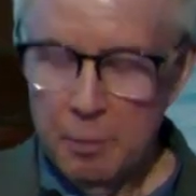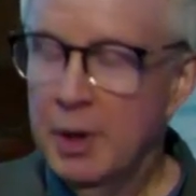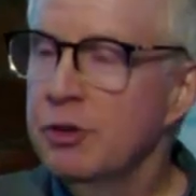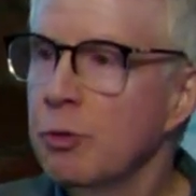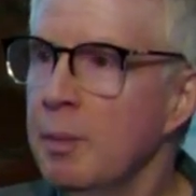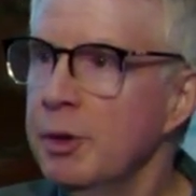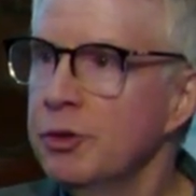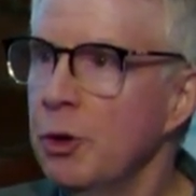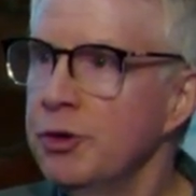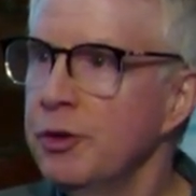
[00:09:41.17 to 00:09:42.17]
But as Robert
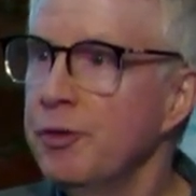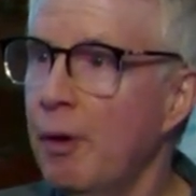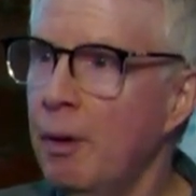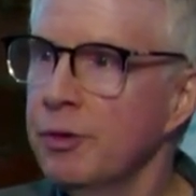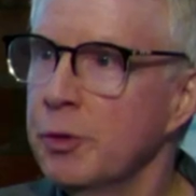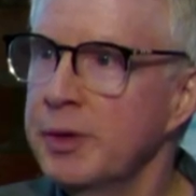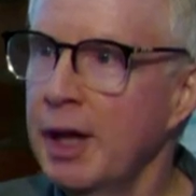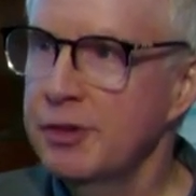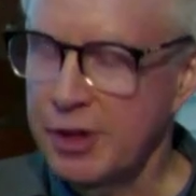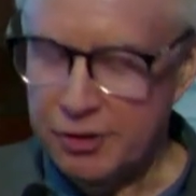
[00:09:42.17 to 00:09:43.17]
Joseph, also in
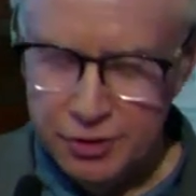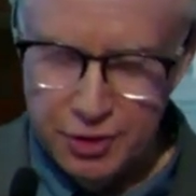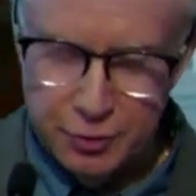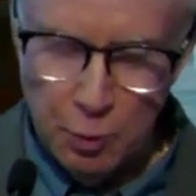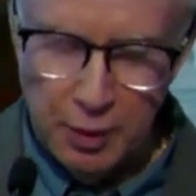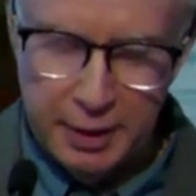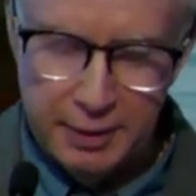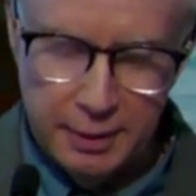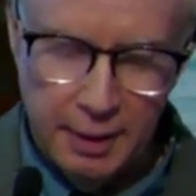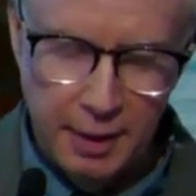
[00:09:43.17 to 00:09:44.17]
that session this
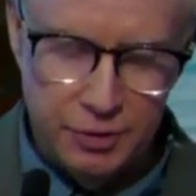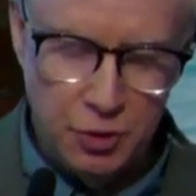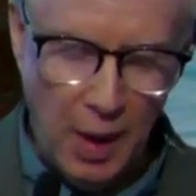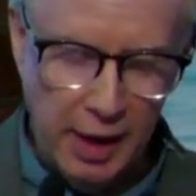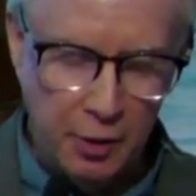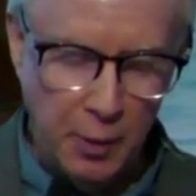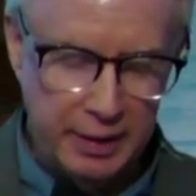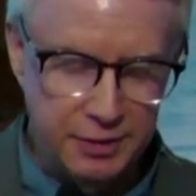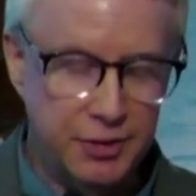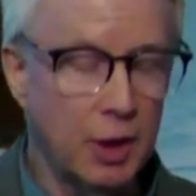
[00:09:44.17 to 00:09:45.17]
morning, uh, so
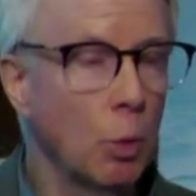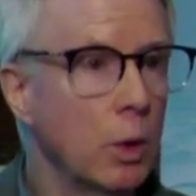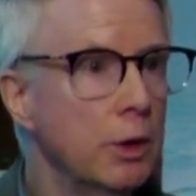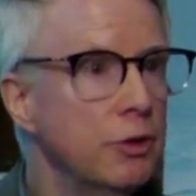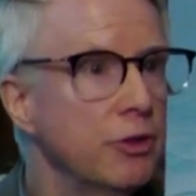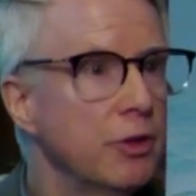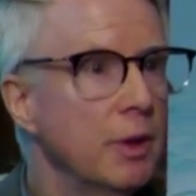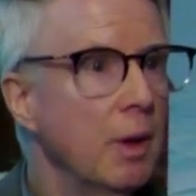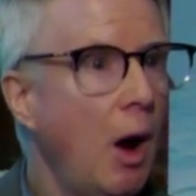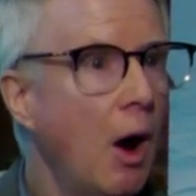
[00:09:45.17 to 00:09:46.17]
eloquently said, words
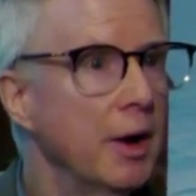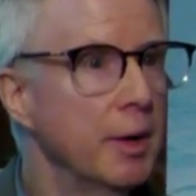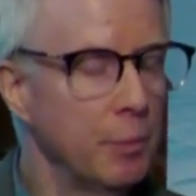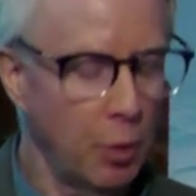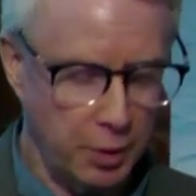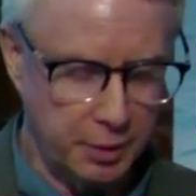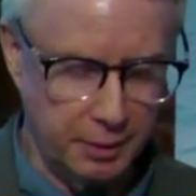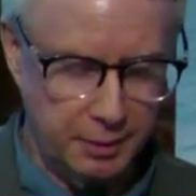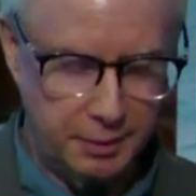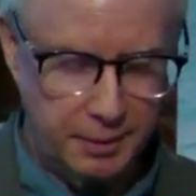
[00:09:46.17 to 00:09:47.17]
are
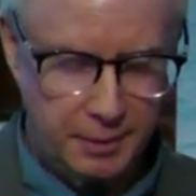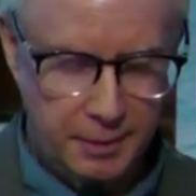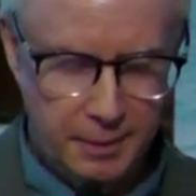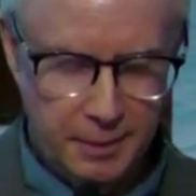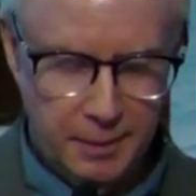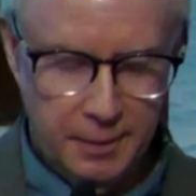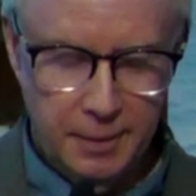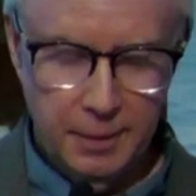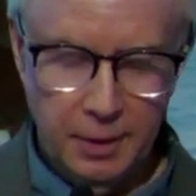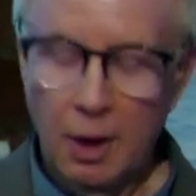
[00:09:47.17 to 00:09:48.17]
important.
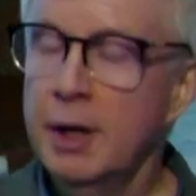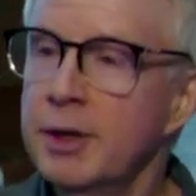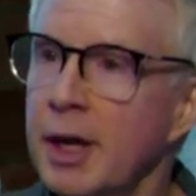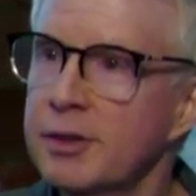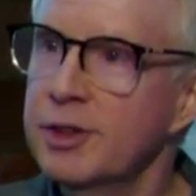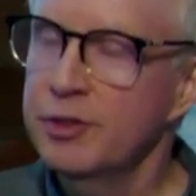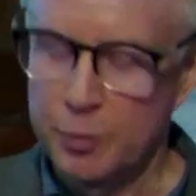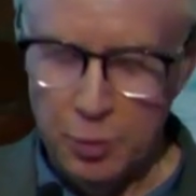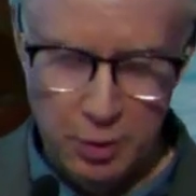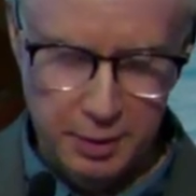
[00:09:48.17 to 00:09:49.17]
Context is
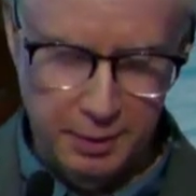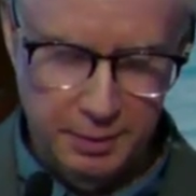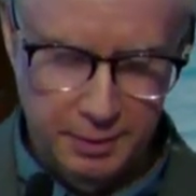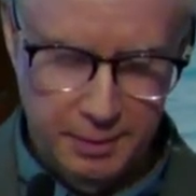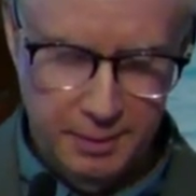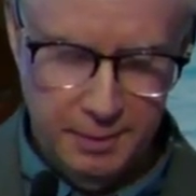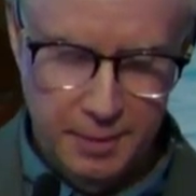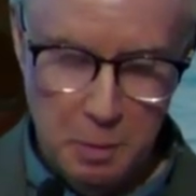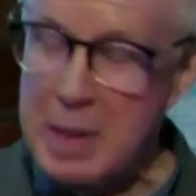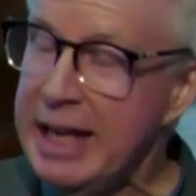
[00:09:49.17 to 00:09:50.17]
important.
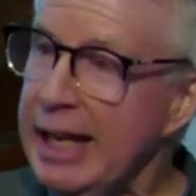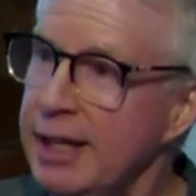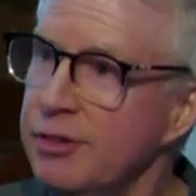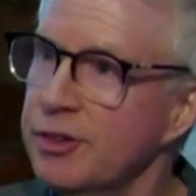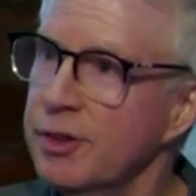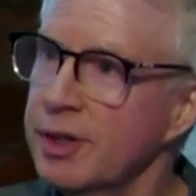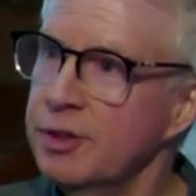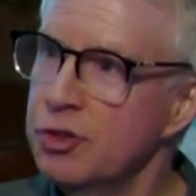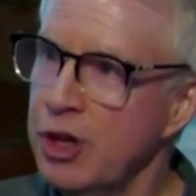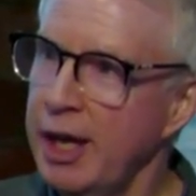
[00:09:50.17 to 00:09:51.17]
Meanings
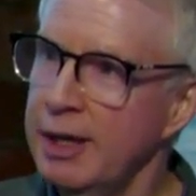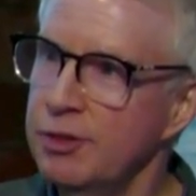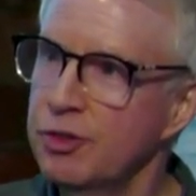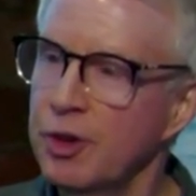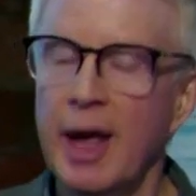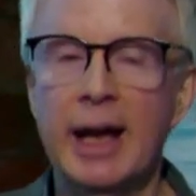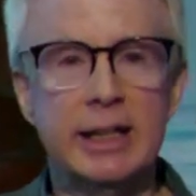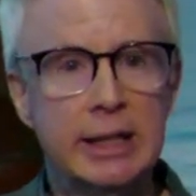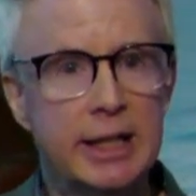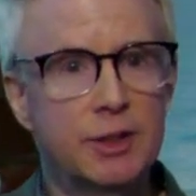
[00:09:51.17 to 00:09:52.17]
can change and
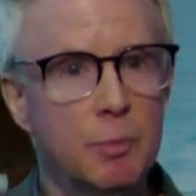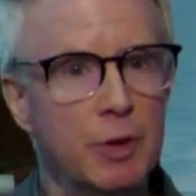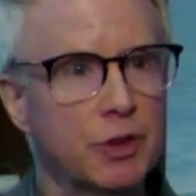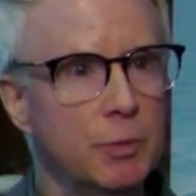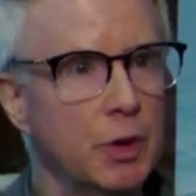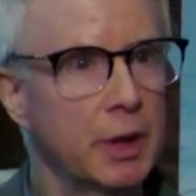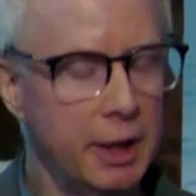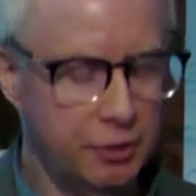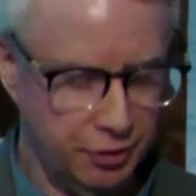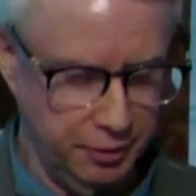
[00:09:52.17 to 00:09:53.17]
can lead to
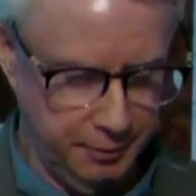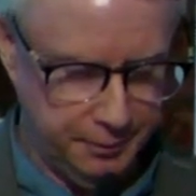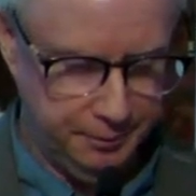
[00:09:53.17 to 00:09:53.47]
miscommunication.